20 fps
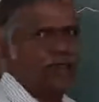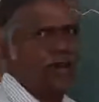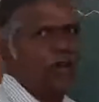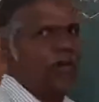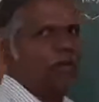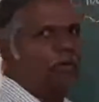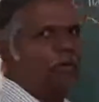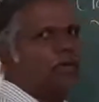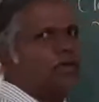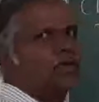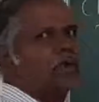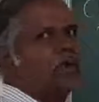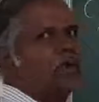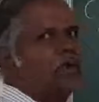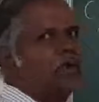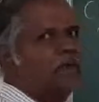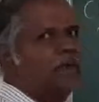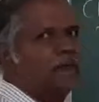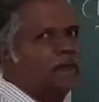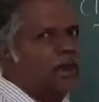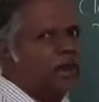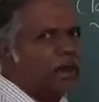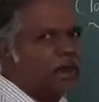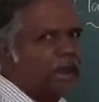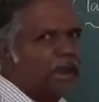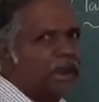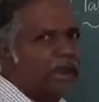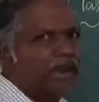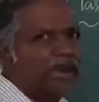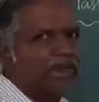Almost all living
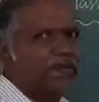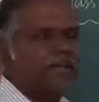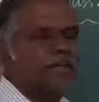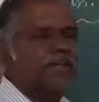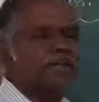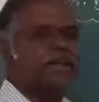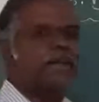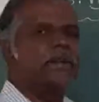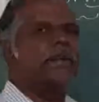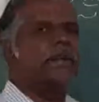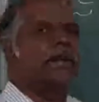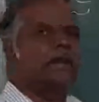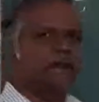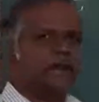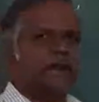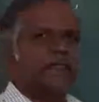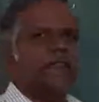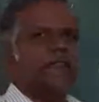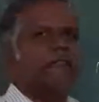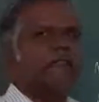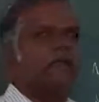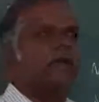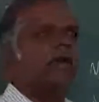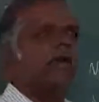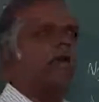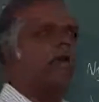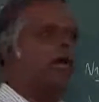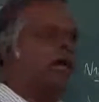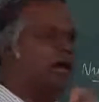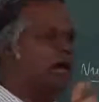organisms
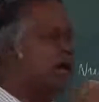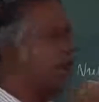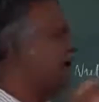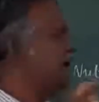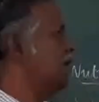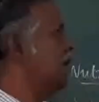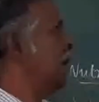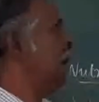take or catch the